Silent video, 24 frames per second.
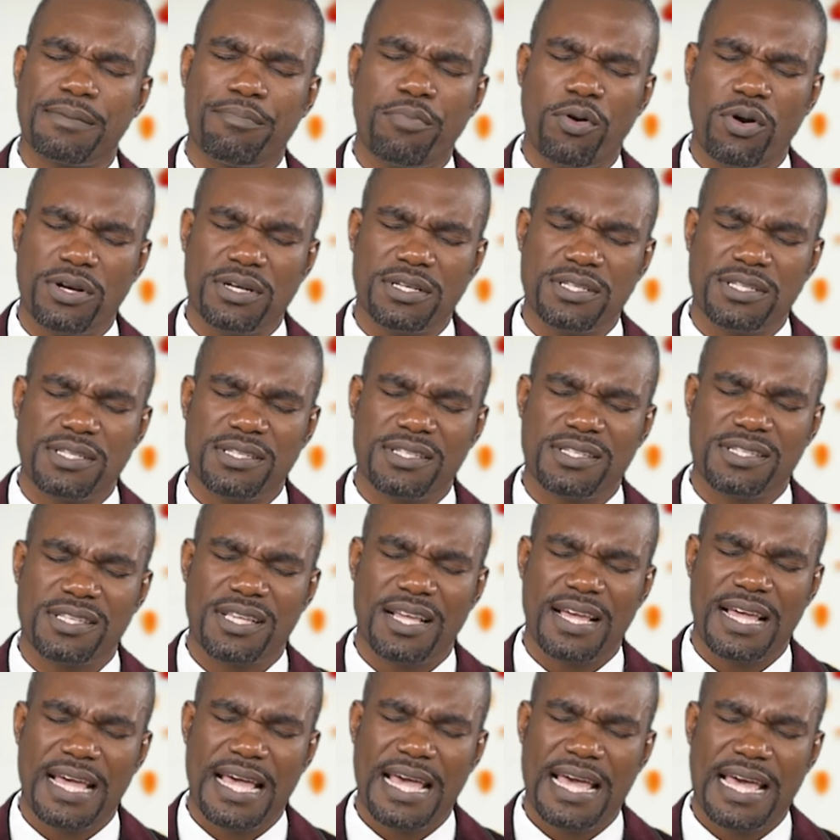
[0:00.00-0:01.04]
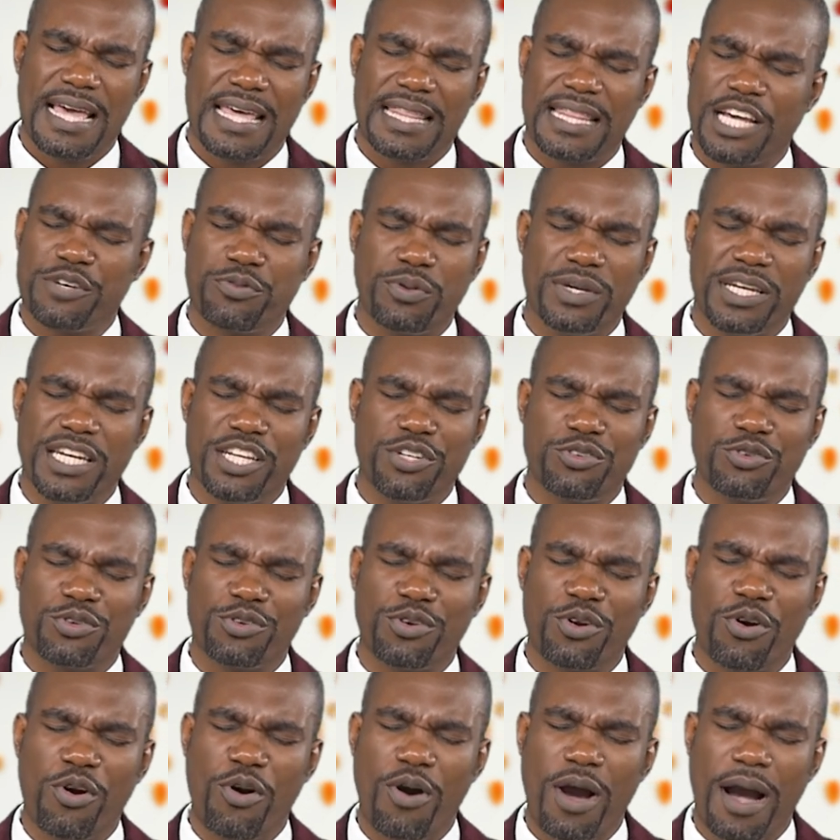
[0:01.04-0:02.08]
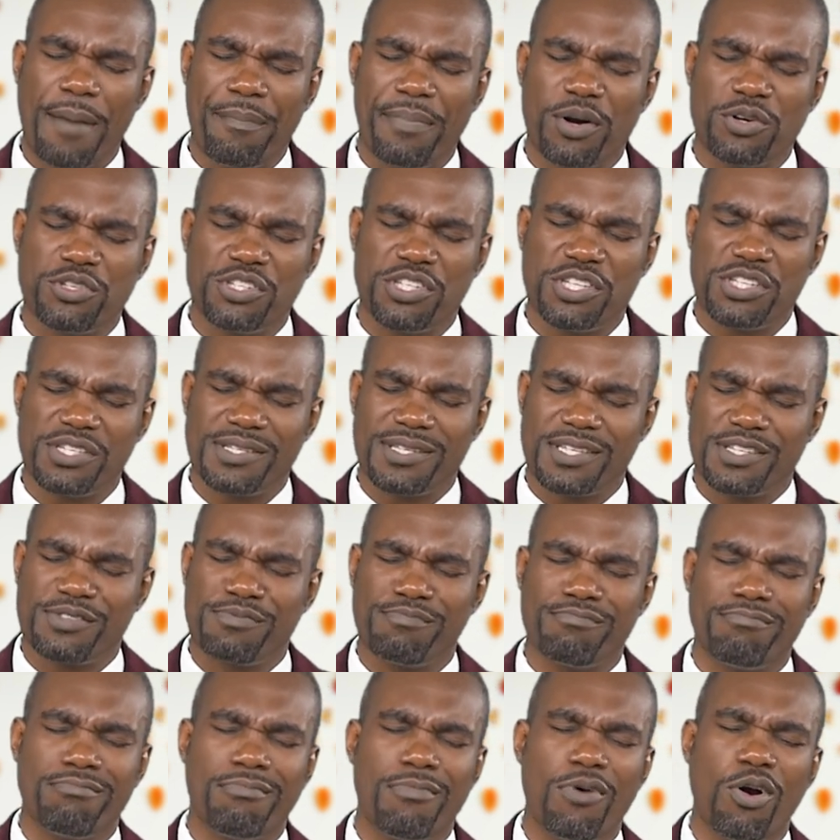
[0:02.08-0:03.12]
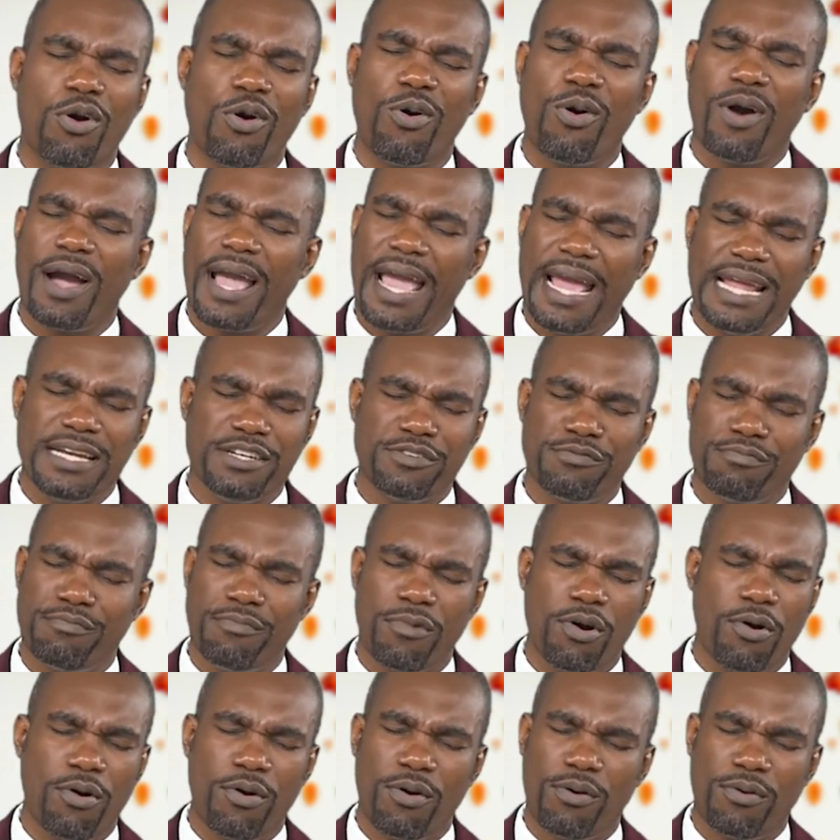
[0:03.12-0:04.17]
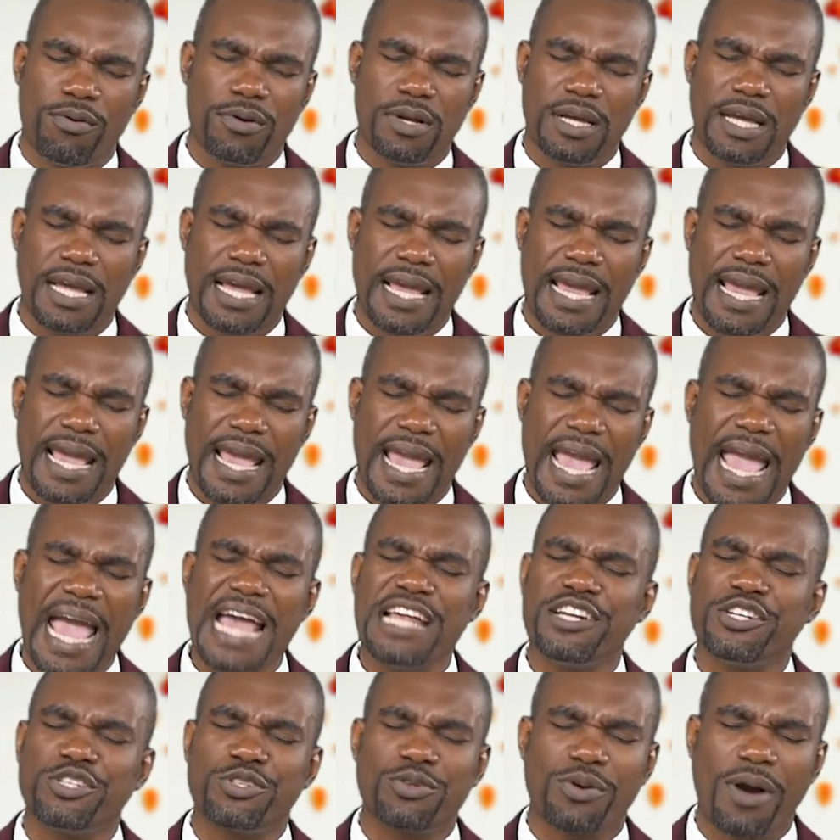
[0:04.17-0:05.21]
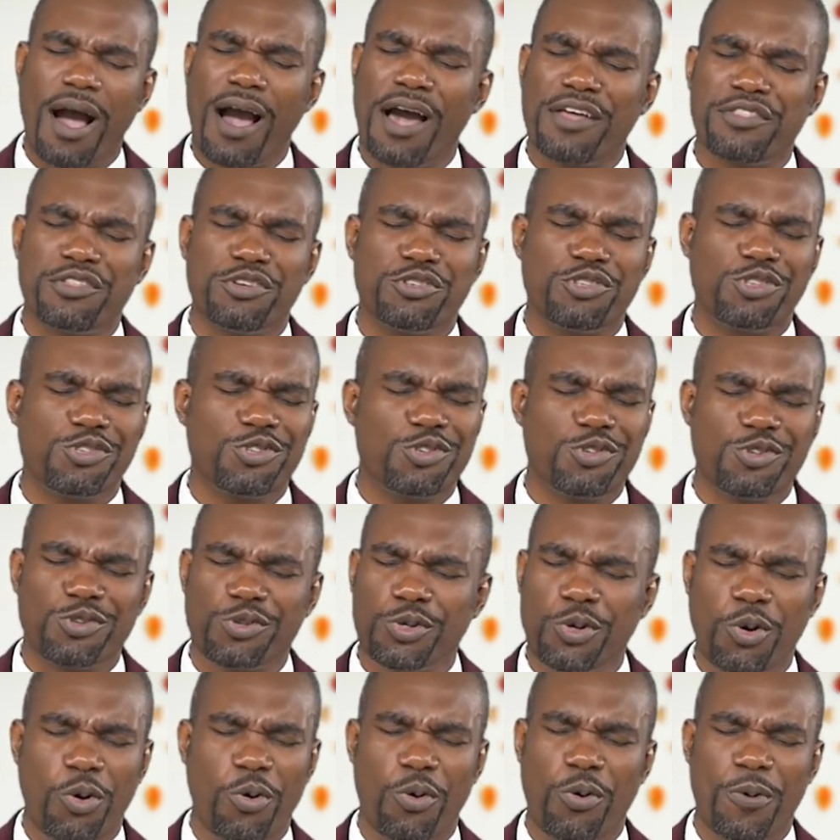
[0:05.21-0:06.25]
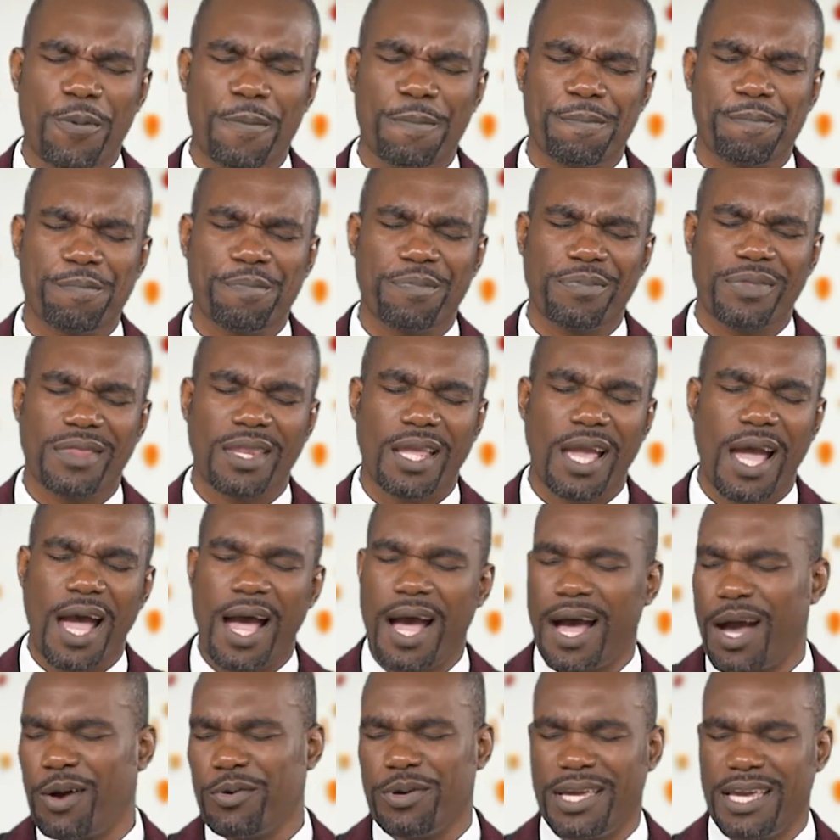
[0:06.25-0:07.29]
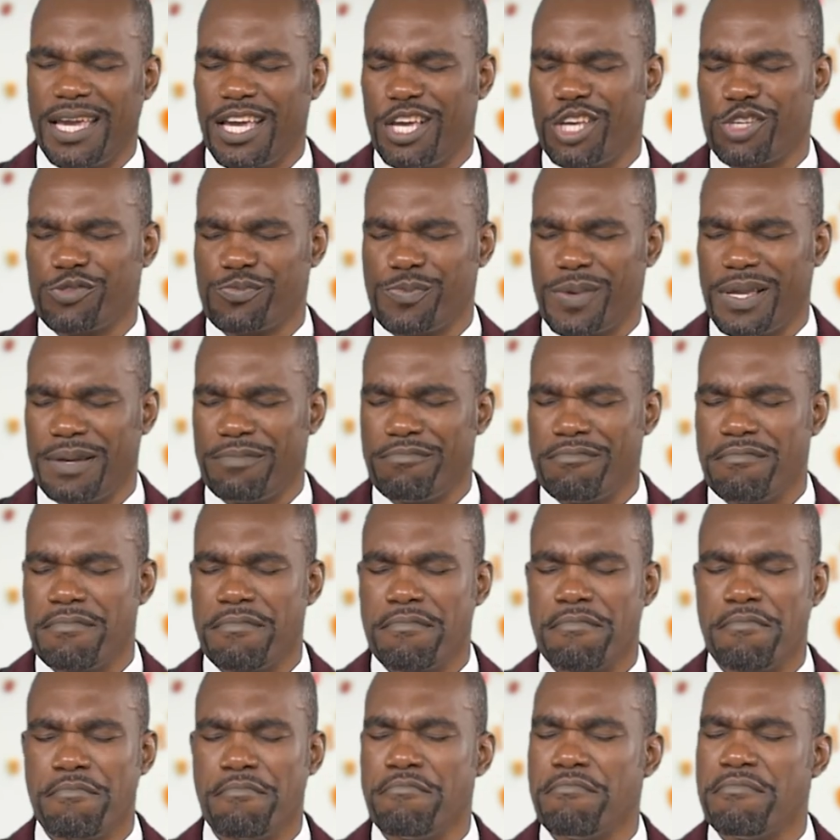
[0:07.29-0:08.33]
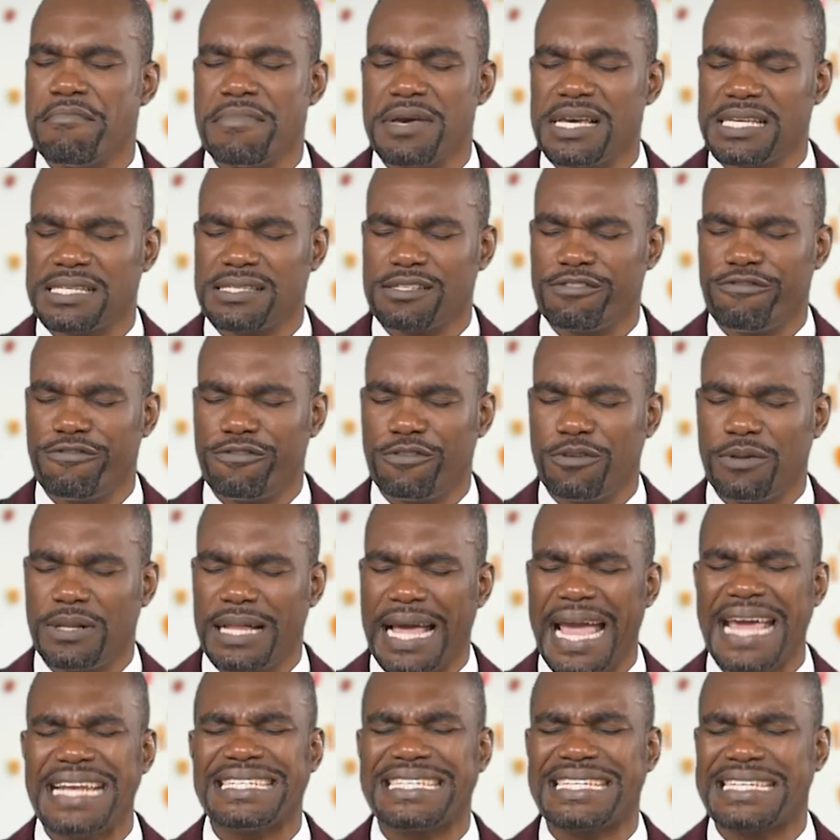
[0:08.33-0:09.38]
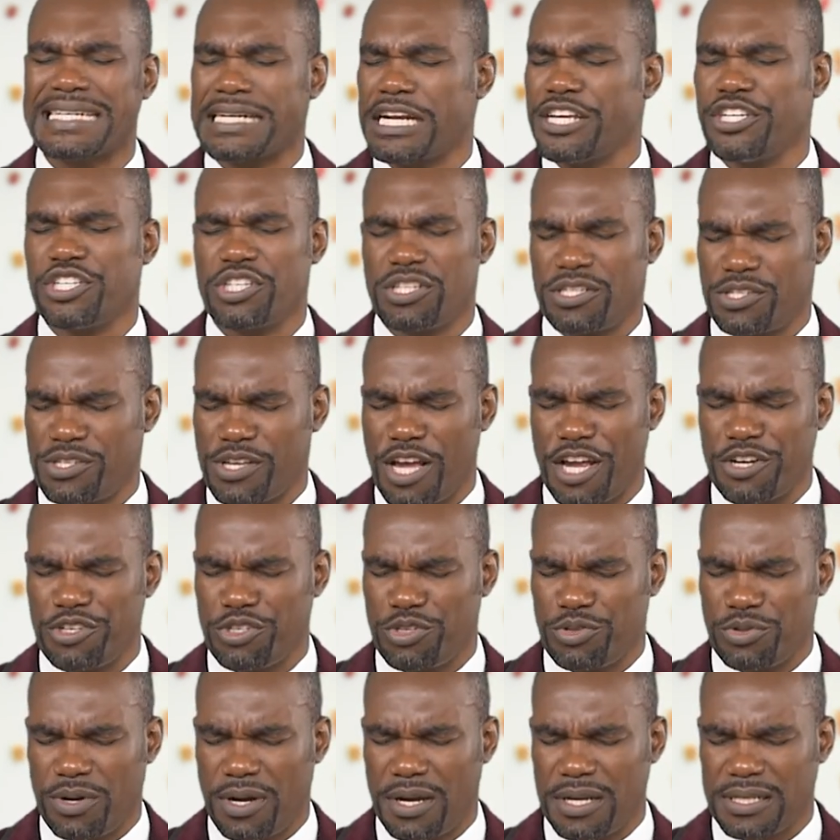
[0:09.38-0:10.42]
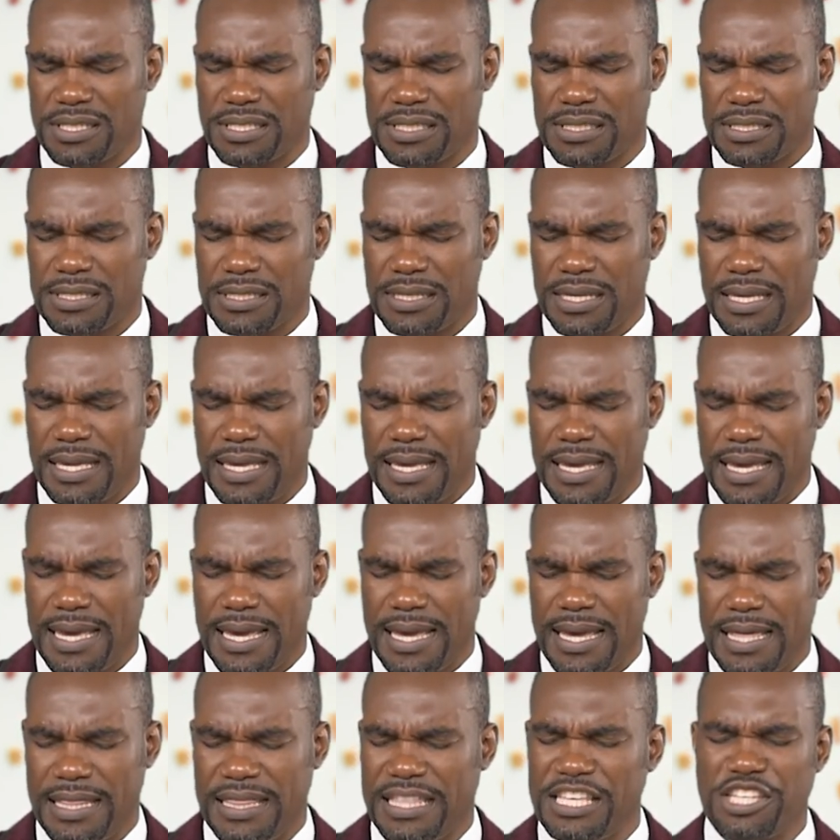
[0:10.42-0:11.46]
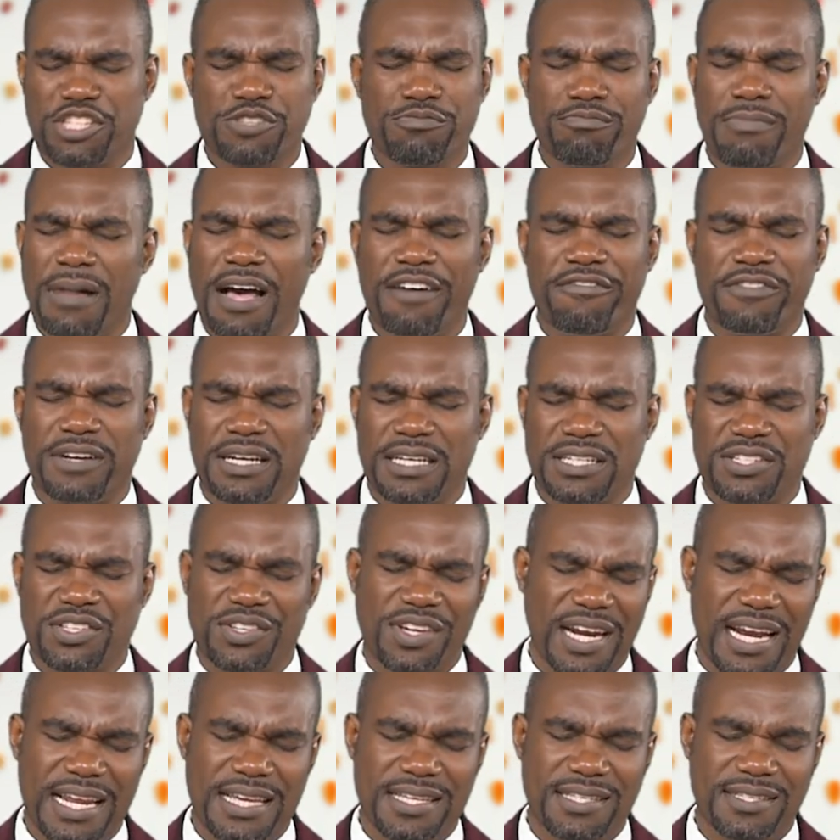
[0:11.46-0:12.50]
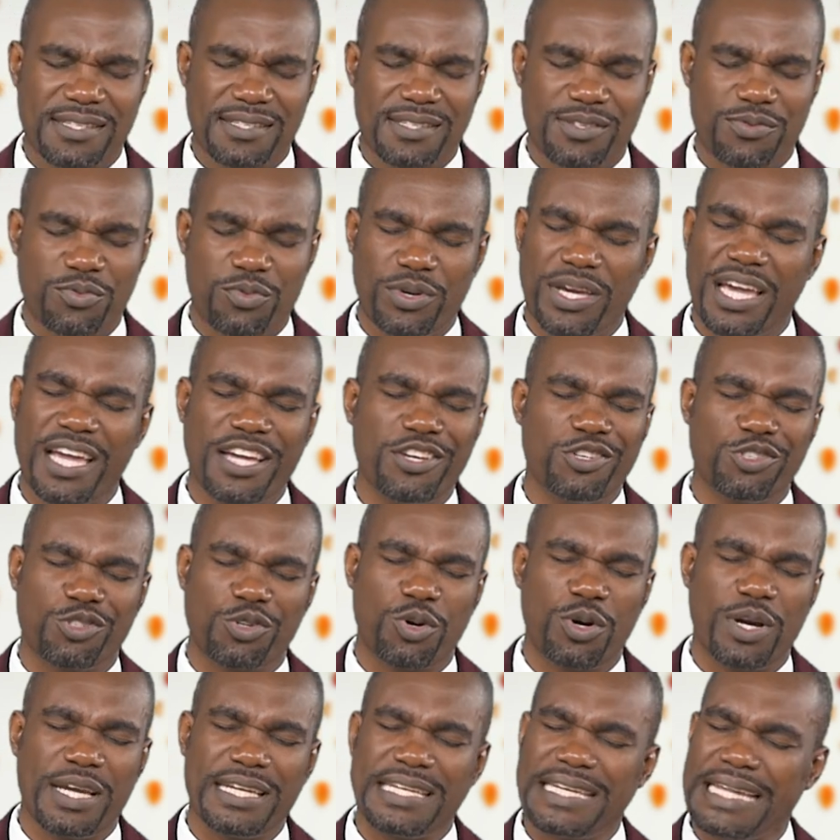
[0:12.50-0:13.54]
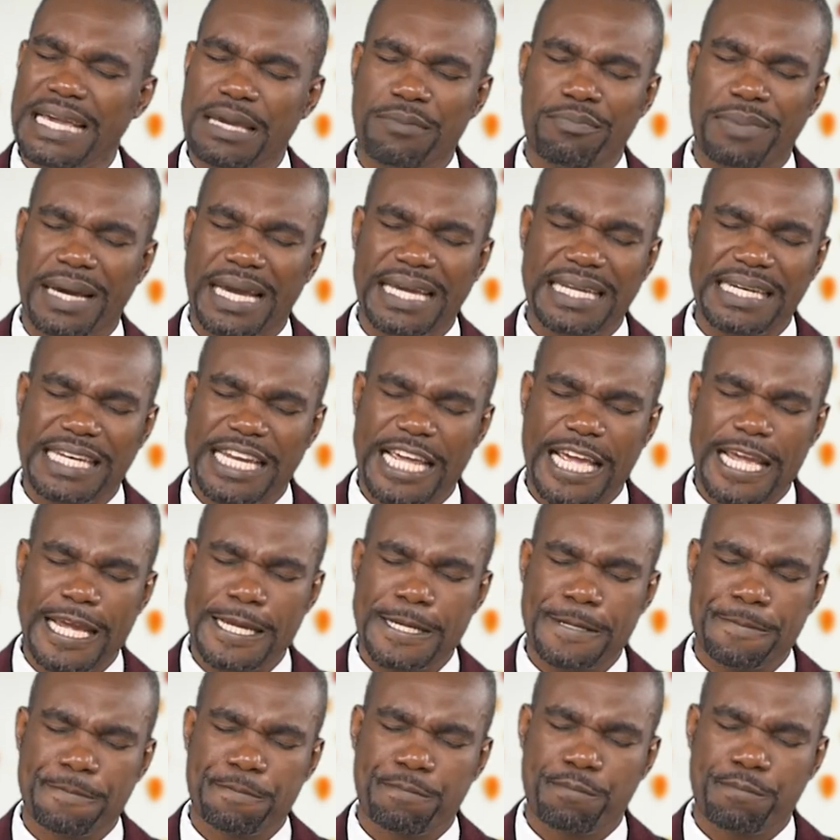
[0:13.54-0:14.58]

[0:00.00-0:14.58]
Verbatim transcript: upon us that we need to know about Jesus more and more, and to others show how He has been merciful and gracious unto us. This marvelous grace we enjoy day by day.